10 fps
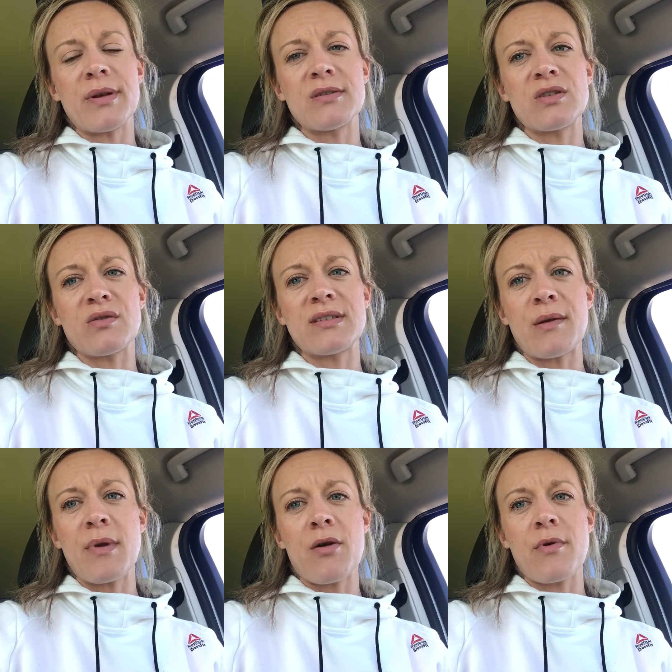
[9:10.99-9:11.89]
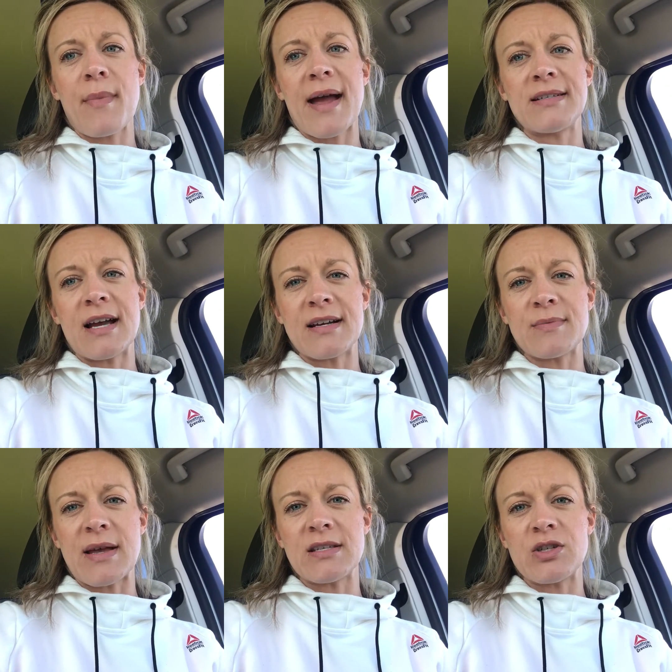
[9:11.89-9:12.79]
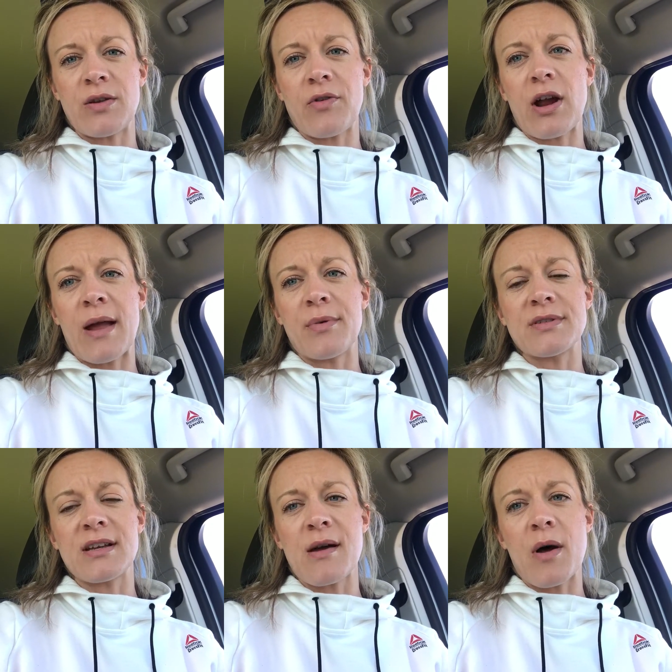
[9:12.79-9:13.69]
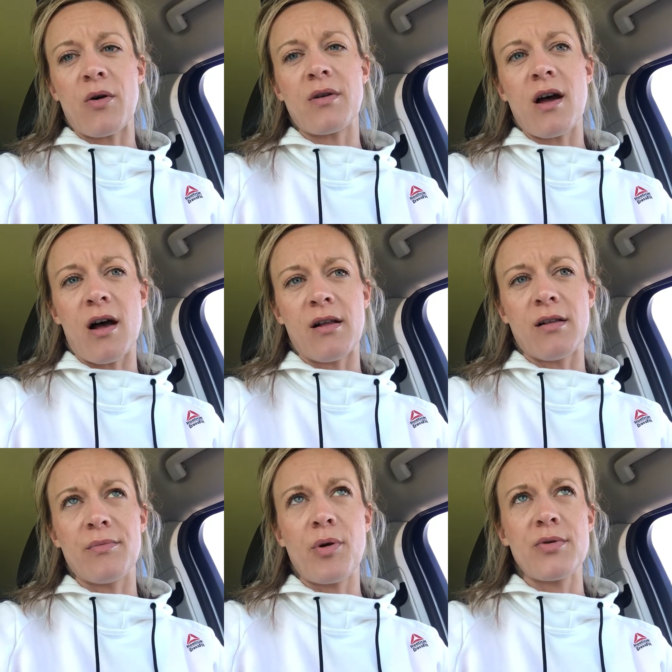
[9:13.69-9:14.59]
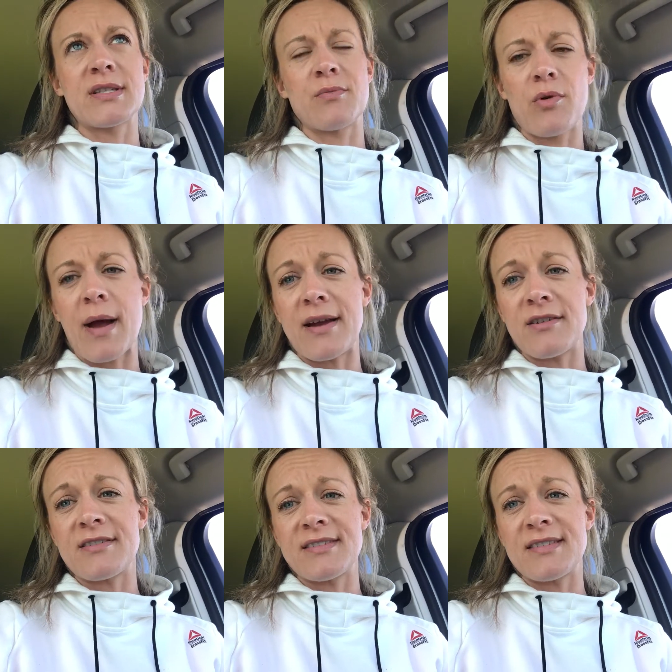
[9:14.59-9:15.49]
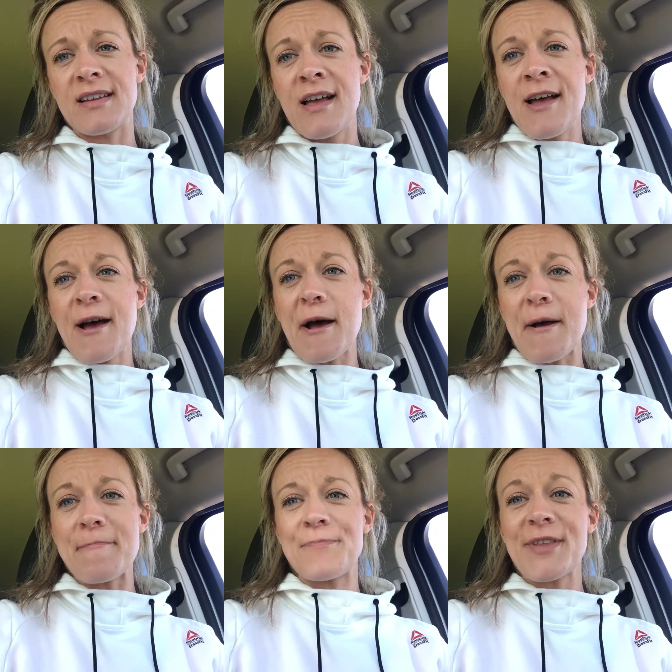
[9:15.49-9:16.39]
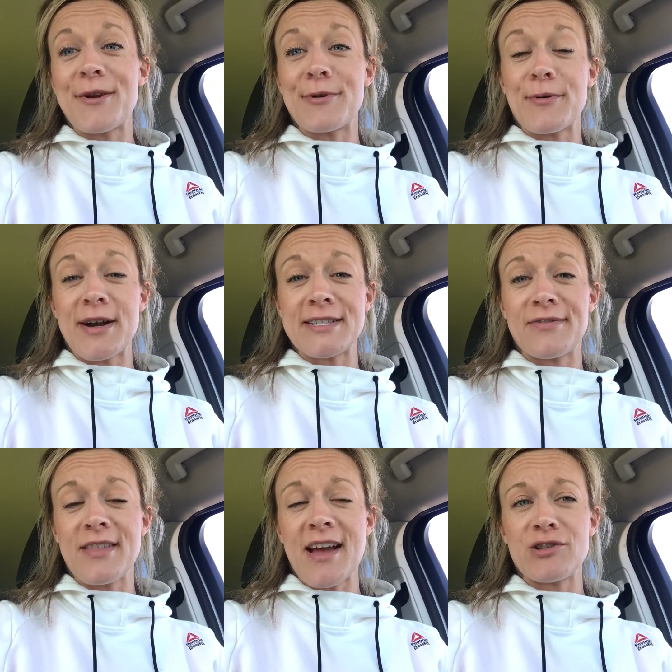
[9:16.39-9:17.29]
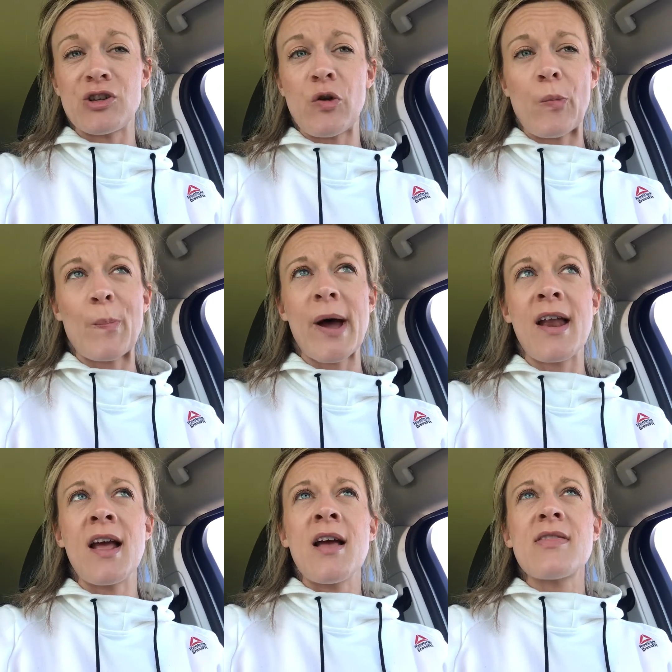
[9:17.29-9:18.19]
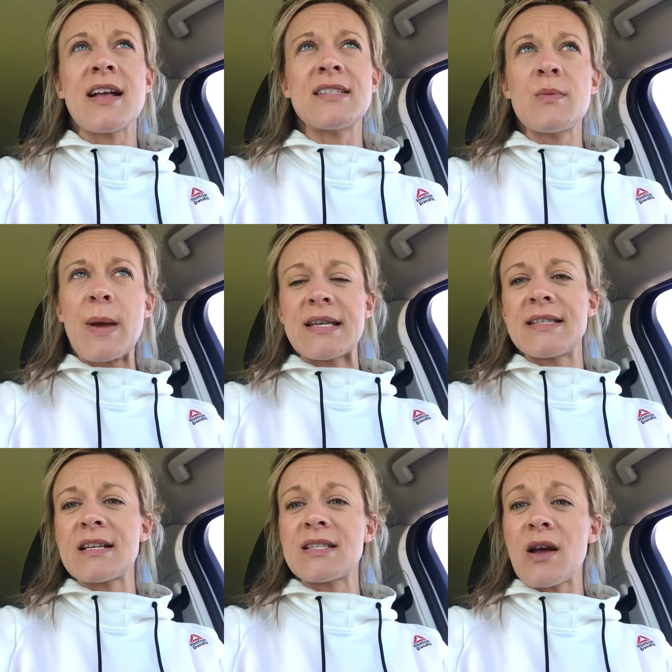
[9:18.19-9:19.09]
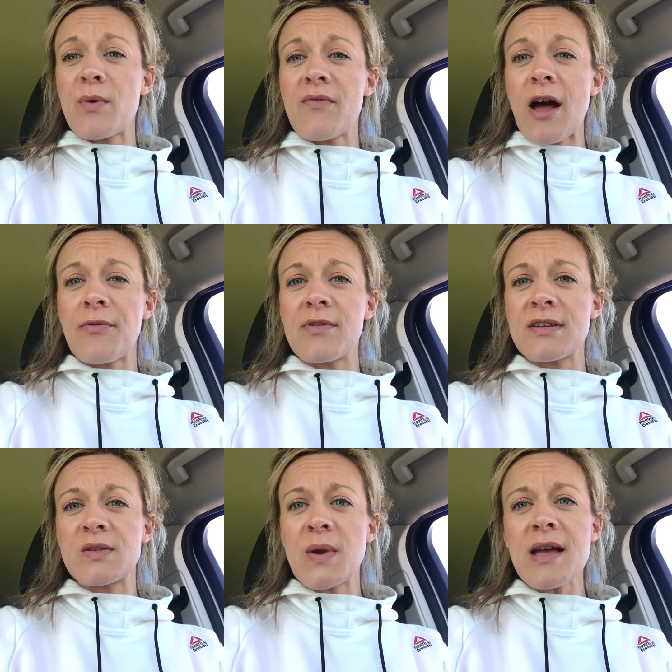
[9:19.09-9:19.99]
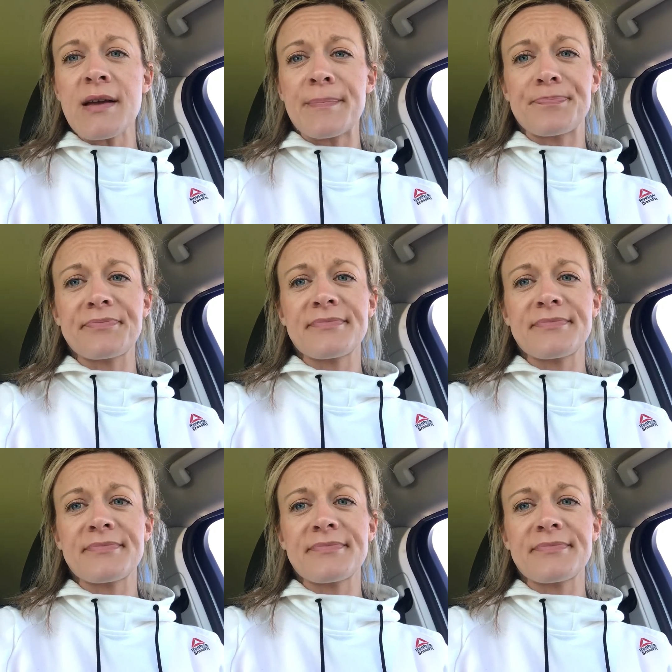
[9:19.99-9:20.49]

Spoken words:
And so send me a remind text message if you're able to come out. I'll post some reminders and requests for that too. But that's the basics that we've got for this week.